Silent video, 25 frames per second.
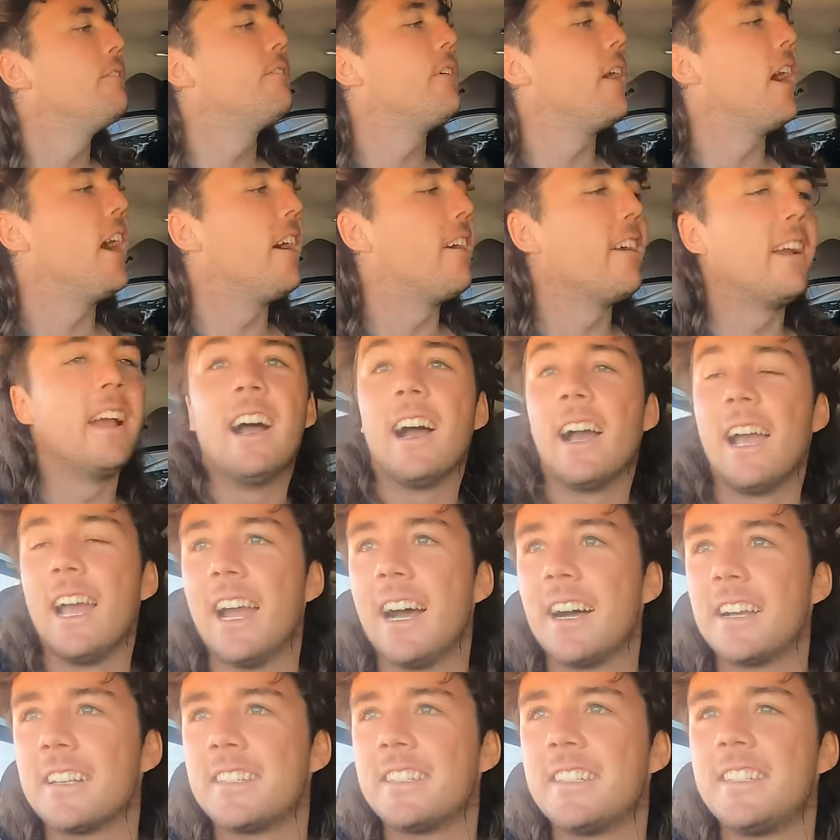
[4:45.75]
Far out,
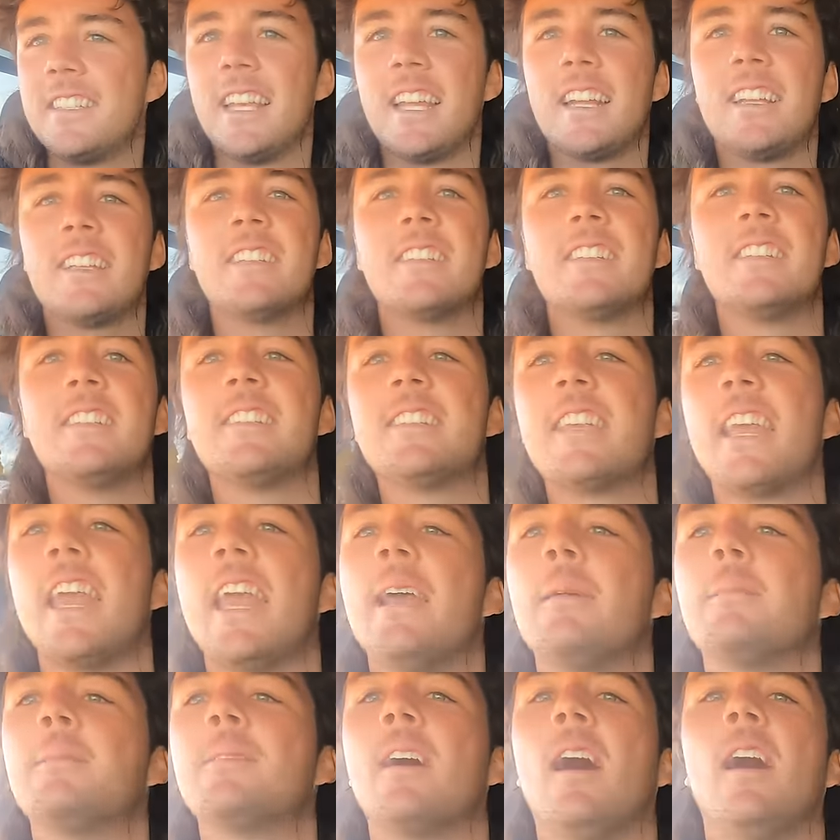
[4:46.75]
how sick does this
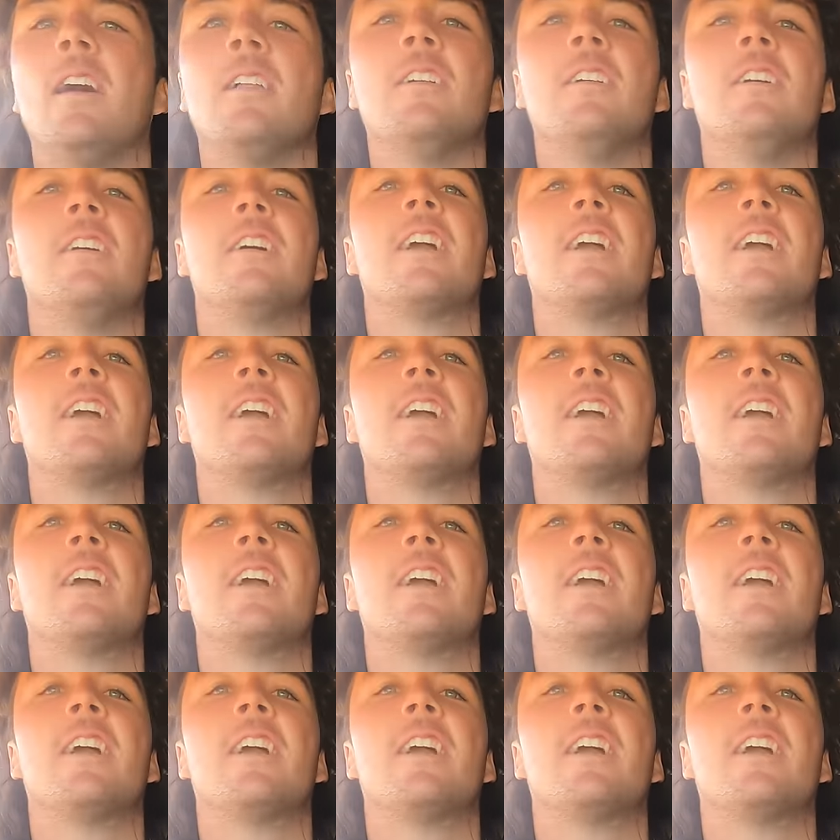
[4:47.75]
campsite look?